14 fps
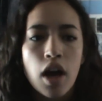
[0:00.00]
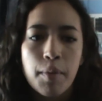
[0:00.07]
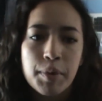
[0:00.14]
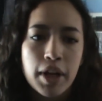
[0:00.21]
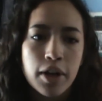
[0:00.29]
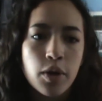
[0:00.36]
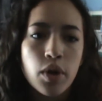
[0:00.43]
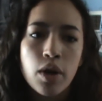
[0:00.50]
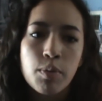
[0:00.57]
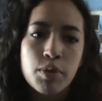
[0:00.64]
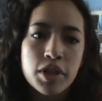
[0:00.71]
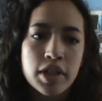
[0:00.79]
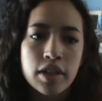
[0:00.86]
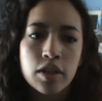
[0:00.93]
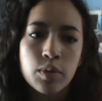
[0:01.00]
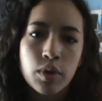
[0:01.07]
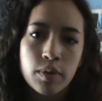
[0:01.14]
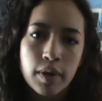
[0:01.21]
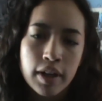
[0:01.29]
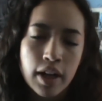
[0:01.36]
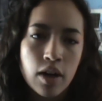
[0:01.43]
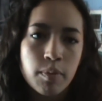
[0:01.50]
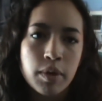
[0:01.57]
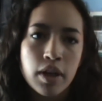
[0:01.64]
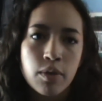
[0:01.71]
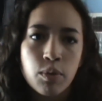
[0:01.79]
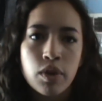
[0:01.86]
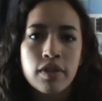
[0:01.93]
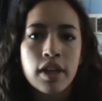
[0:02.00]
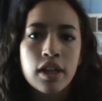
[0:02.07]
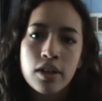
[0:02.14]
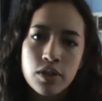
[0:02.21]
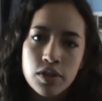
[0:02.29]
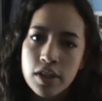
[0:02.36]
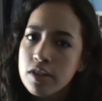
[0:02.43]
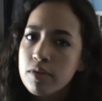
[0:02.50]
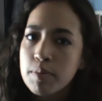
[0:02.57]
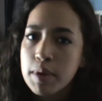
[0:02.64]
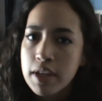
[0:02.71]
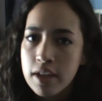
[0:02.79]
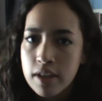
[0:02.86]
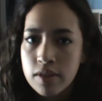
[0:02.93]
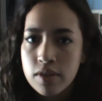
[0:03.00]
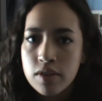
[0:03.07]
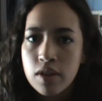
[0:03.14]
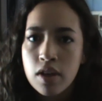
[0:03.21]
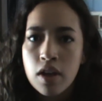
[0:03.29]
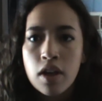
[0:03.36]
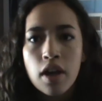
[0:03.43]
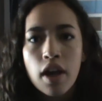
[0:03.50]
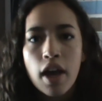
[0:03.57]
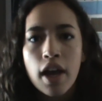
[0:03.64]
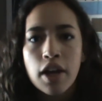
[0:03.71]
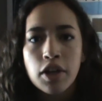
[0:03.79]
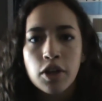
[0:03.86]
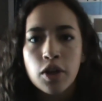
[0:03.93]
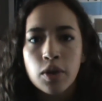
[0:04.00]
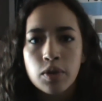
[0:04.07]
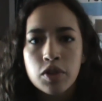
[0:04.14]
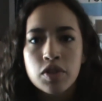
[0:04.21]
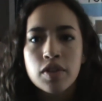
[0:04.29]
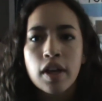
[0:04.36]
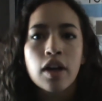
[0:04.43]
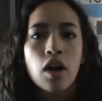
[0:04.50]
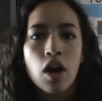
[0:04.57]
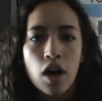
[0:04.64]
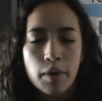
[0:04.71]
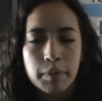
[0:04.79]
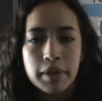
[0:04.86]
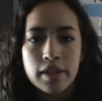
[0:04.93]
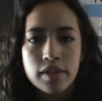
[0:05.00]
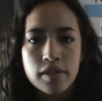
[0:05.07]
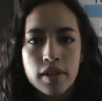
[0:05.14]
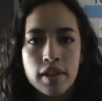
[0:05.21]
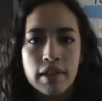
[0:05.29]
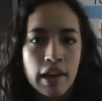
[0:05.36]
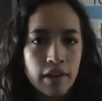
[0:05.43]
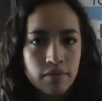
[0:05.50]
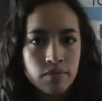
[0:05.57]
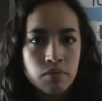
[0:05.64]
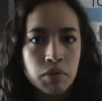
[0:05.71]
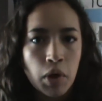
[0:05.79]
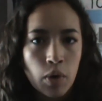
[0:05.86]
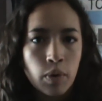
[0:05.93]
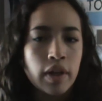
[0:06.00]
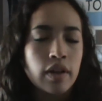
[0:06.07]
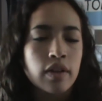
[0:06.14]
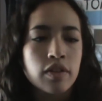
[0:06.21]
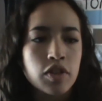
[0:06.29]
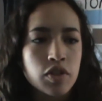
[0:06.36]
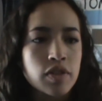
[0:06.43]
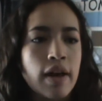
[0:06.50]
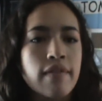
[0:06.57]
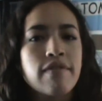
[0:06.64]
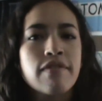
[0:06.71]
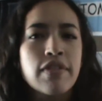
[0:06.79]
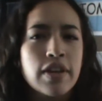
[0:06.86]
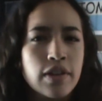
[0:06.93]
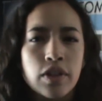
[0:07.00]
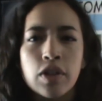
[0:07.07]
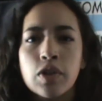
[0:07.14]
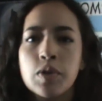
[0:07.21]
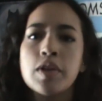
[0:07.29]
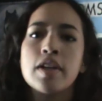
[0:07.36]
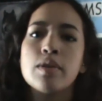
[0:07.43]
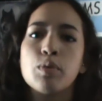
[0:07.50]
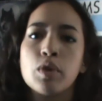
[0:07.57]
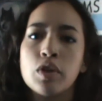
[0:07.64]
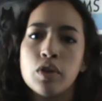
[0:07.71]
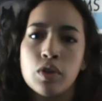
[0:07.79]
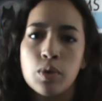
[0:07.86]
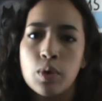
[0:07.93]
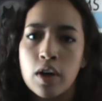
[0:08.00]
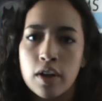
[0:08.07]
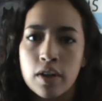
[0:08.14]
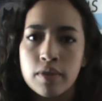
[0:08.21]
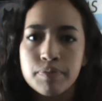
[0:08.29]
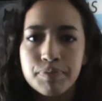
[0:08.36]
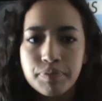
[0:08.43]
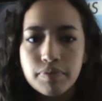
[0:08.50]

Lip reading: I mean, I know what I particularly want right now. I mean, I want that inner sense of peace and, you know, just that calmness and that knowing and just that feeling you get when you are